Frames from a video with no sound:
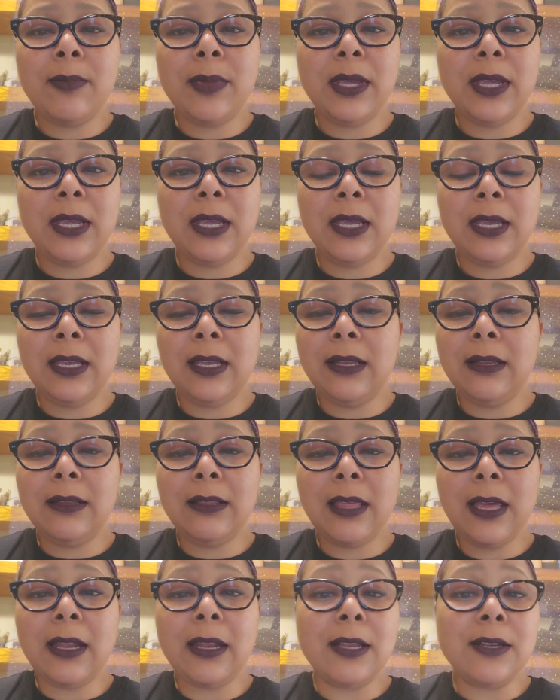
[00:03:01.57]

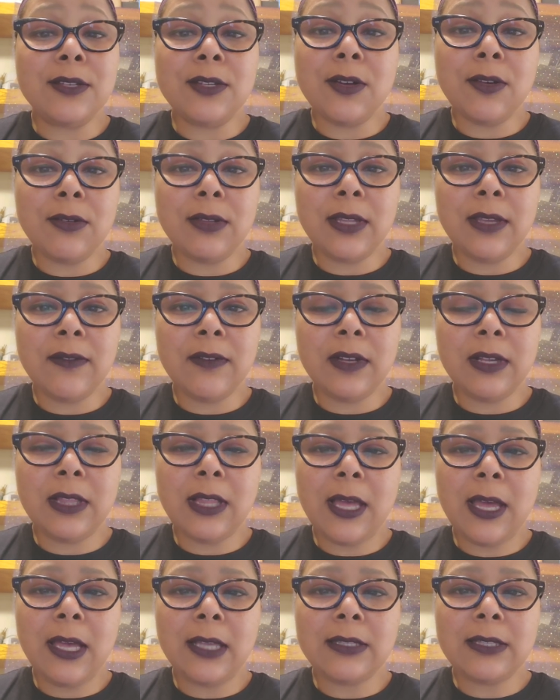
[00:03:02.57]
being that I don't live in a
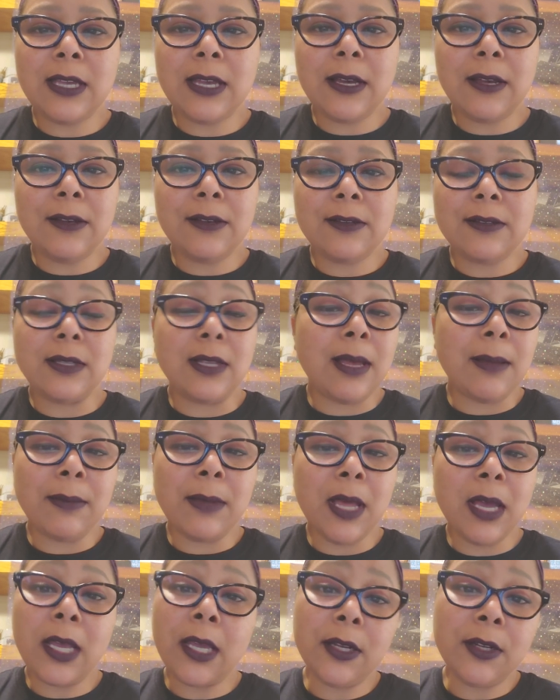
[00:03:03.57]
glass house, I'm
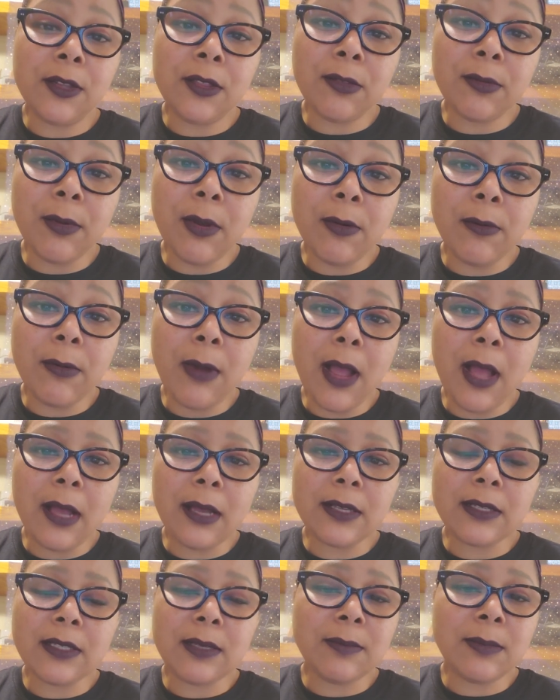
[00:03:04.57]
not going to throw
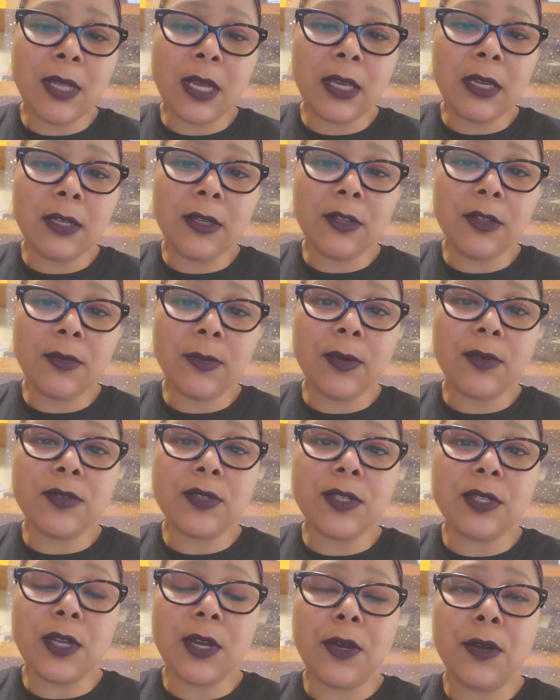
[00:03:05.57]
rocks. I'm not going to throw
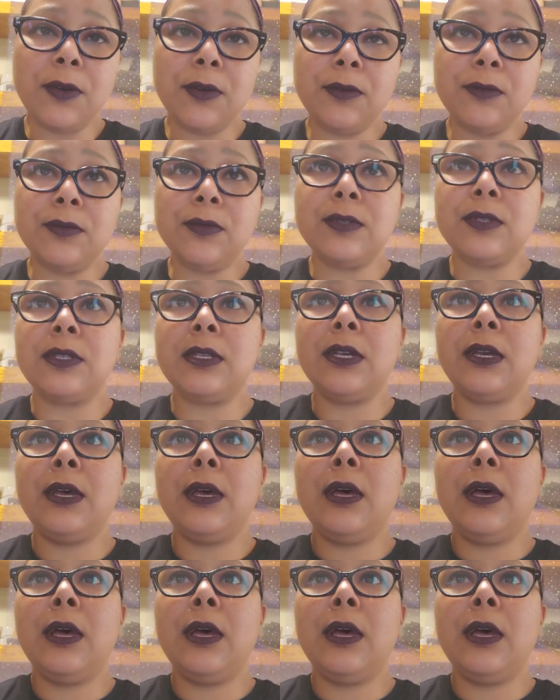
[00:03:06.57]
stones.